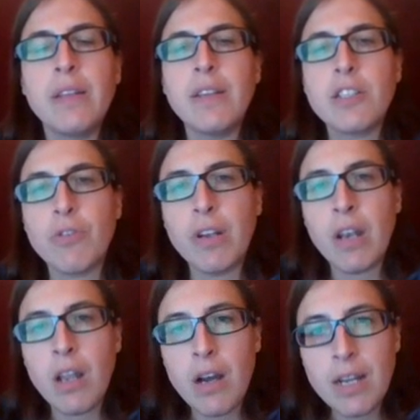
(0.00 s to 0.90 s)
These are in
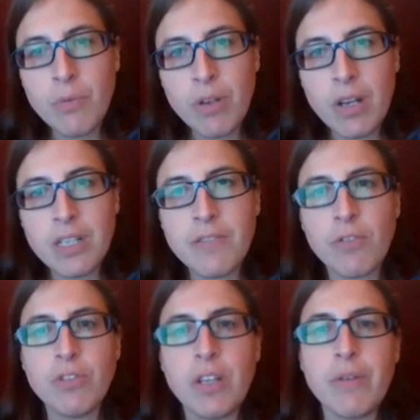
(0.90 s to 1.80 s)
line with ice
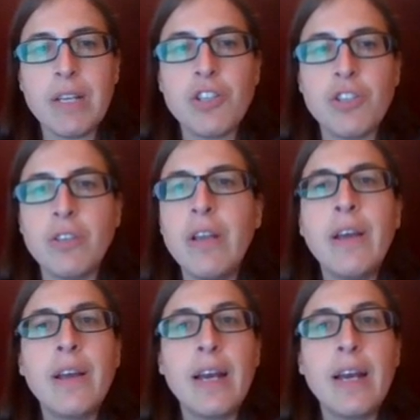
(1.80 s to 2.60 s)
flow direction,